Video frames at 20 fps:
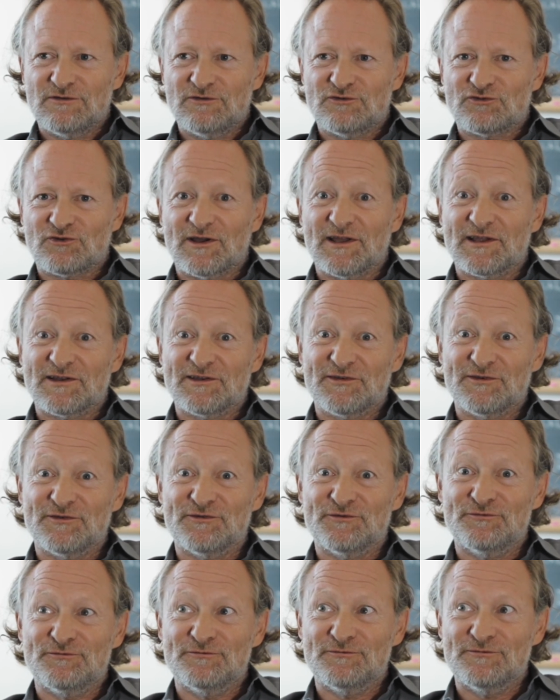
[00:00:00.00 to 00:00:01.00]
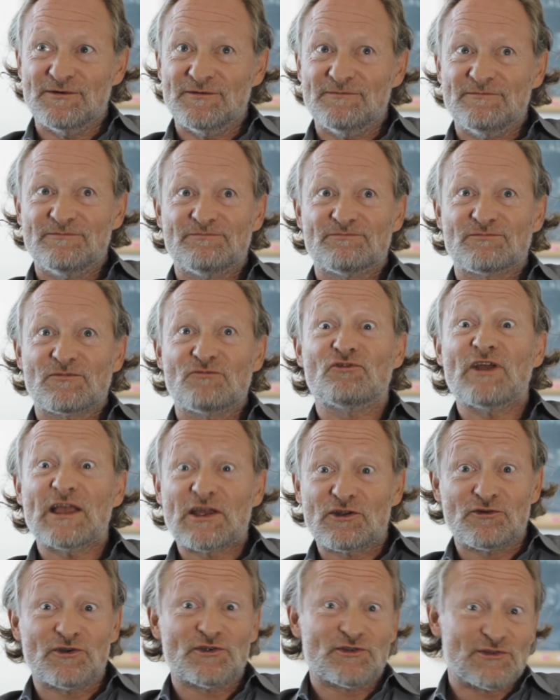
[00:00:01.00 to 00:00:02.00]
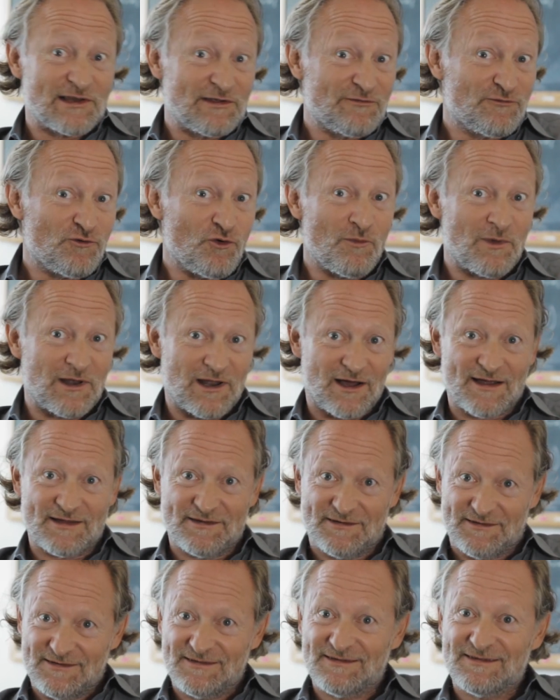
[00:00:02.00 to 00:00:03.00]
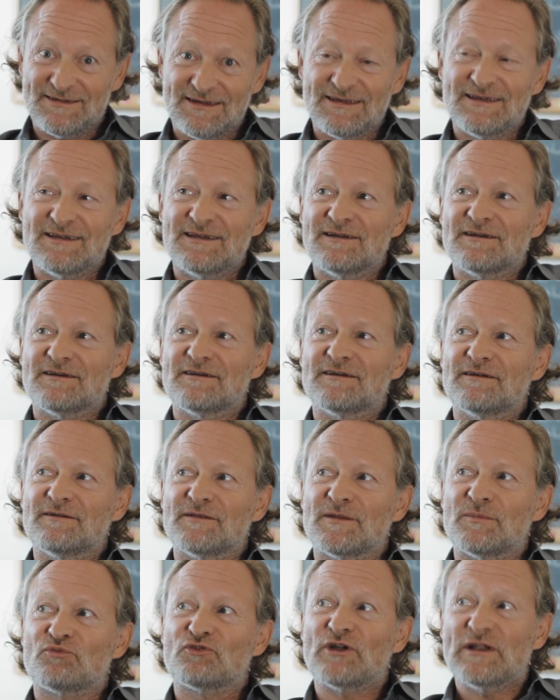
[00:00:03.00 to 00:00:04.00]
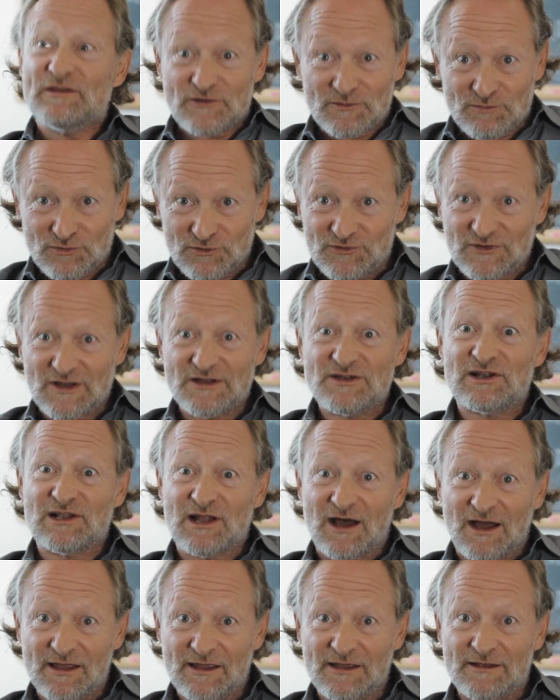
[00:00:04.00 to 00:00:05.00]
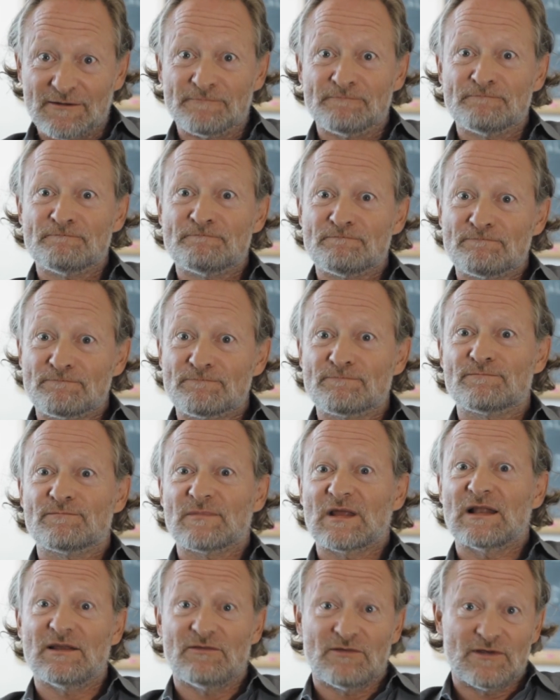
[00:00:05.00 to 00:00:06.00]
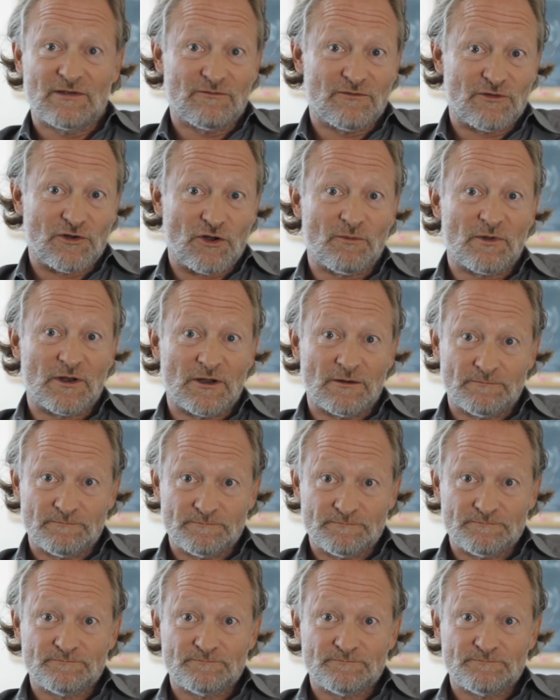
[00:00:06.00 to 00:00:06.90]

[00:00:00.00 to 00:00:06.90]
trying to rigorously formalize the principles underlying living phenomena.